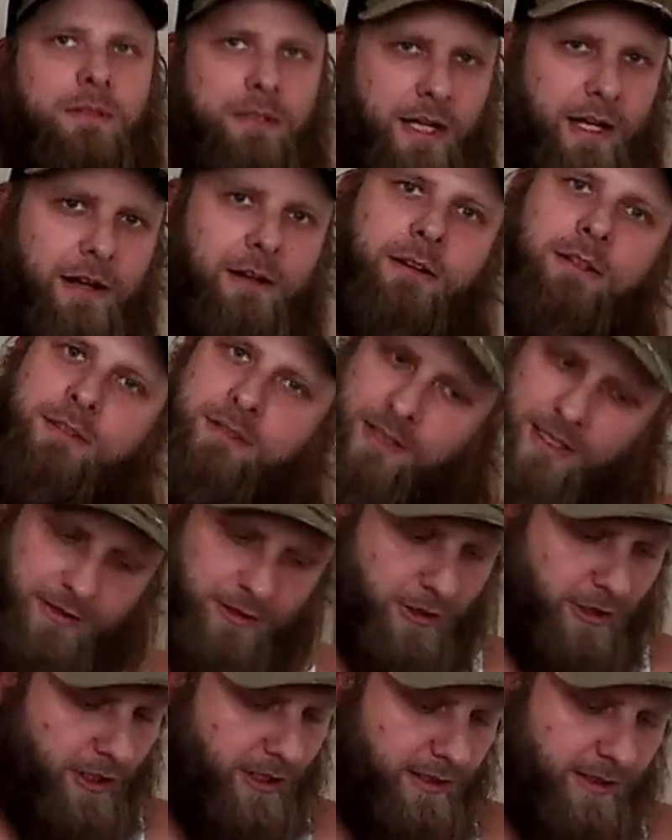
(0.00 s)
Yeah.
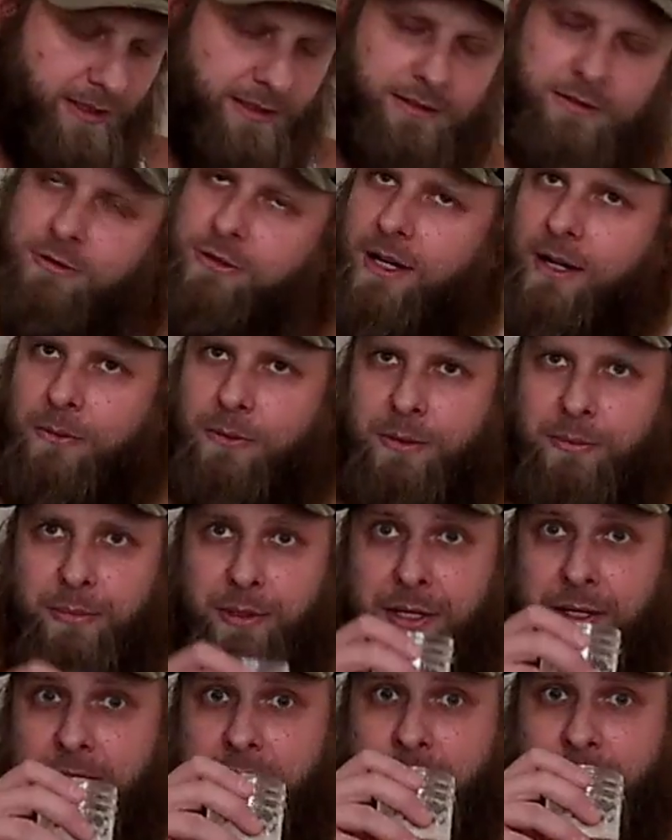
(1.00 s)
Tastes good. Let's try it with the
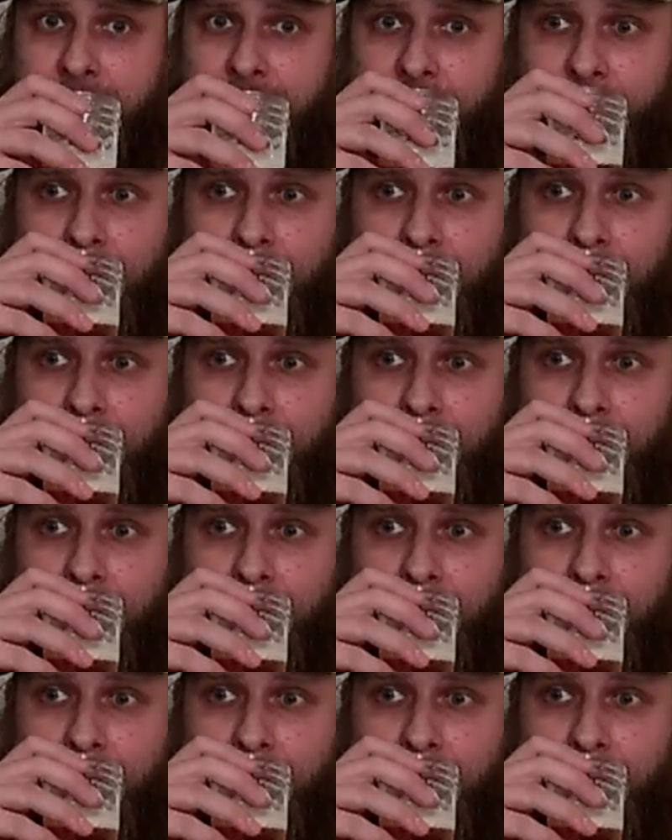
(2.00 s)
beer.